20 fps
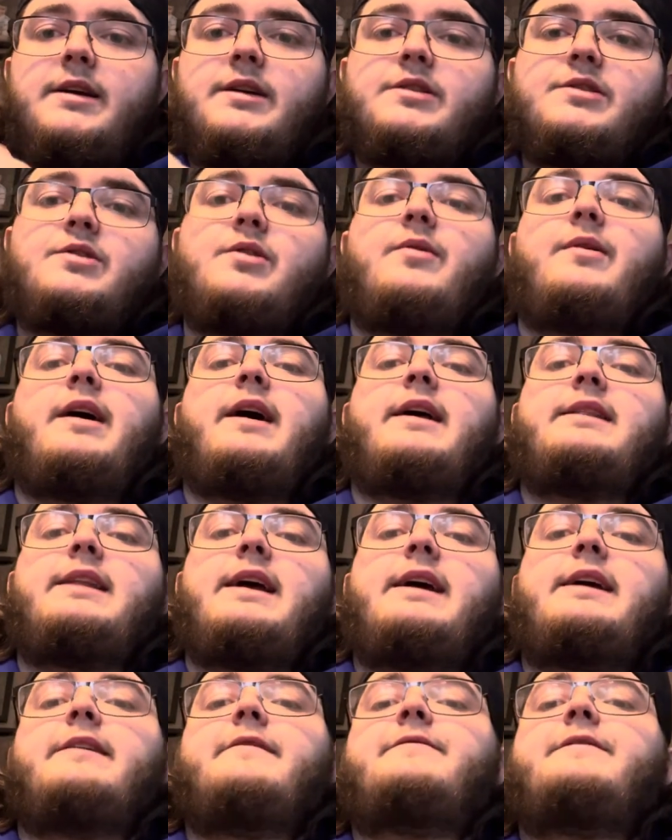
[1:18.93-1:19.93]
so that
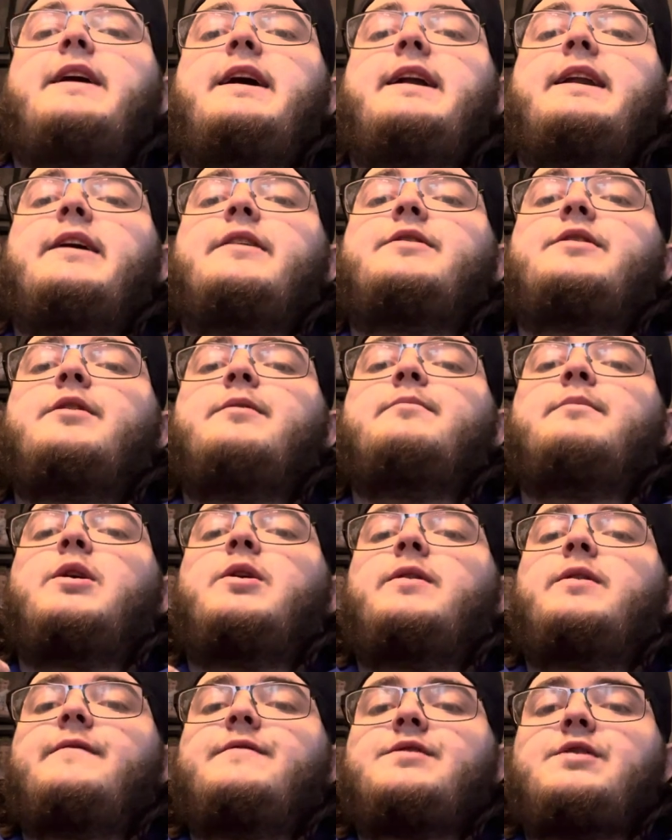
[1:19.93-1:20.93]
they could find out their
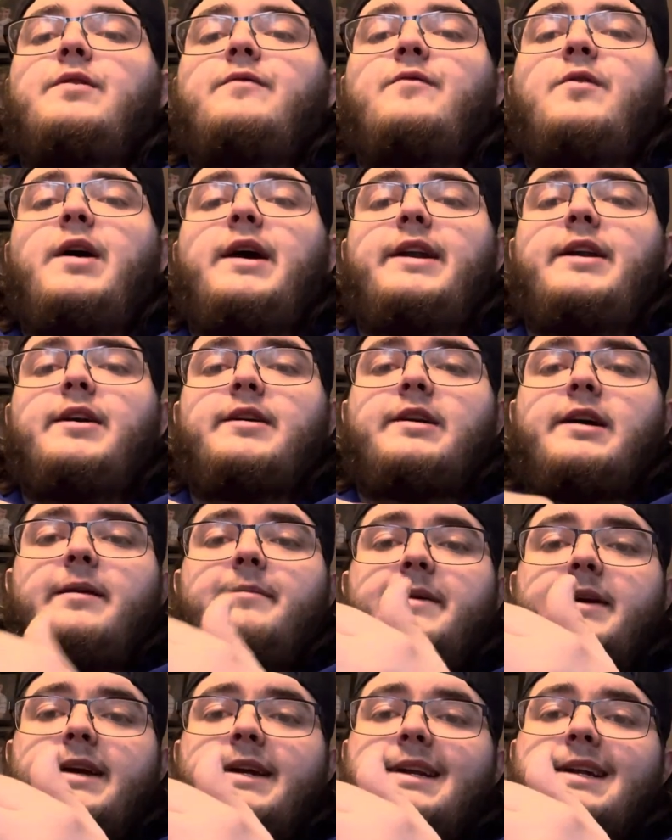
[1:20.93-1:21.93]
motives of why they're
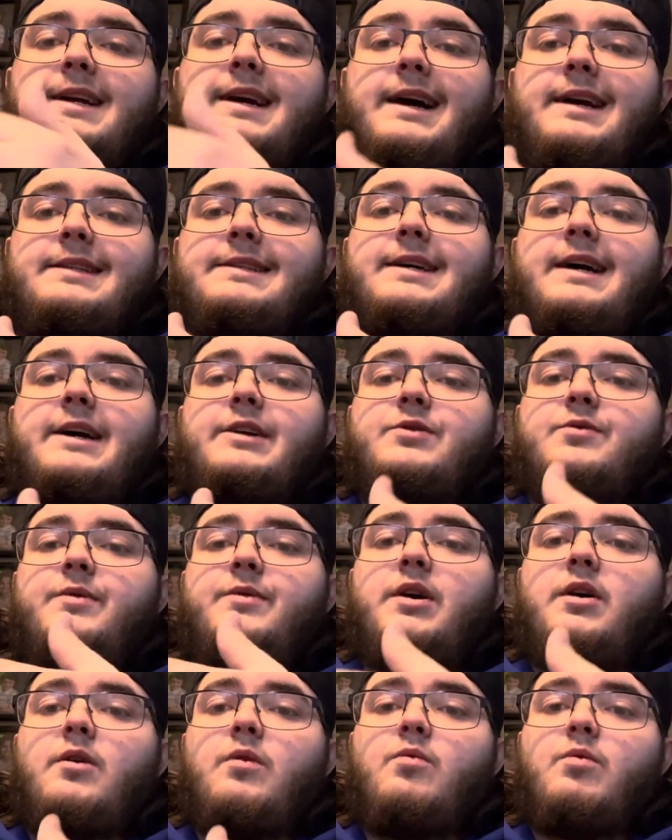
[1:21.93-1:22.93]
coming in contact with
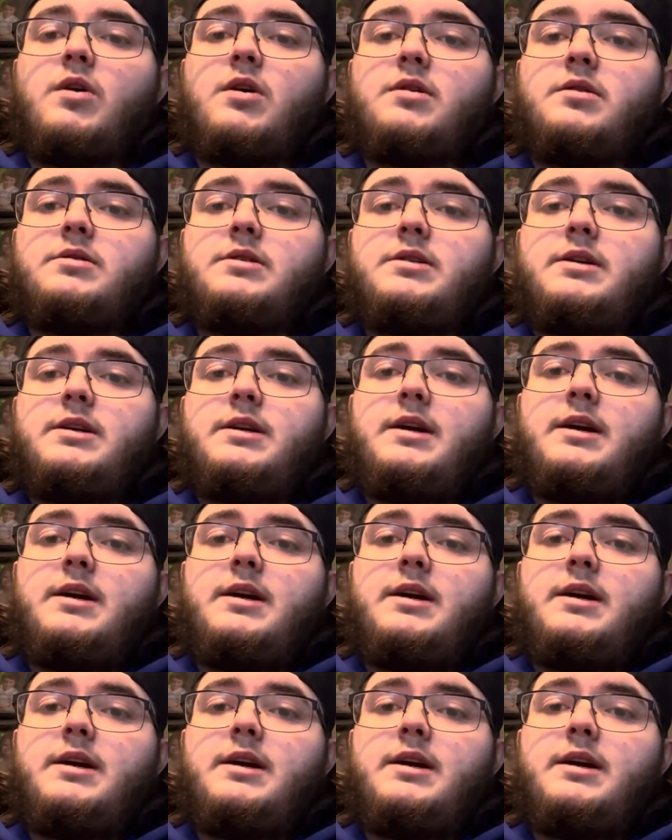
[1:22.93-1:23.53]
our world